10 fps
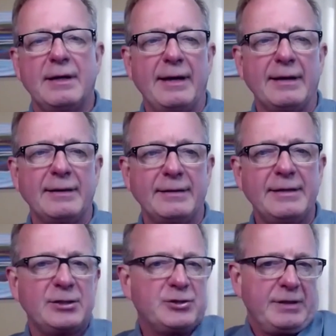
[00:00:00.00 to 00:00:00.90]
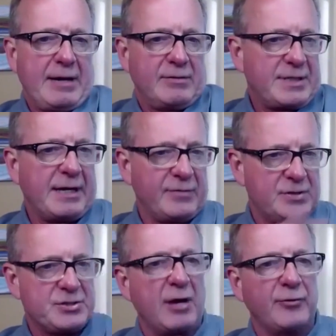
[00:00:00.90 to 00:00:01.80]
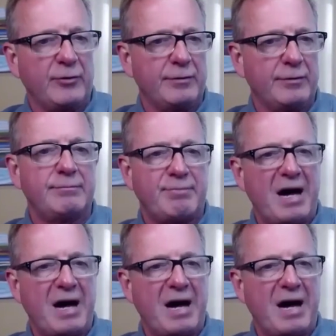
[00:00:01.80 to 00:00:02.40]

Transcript: And initially that was kind of a Southern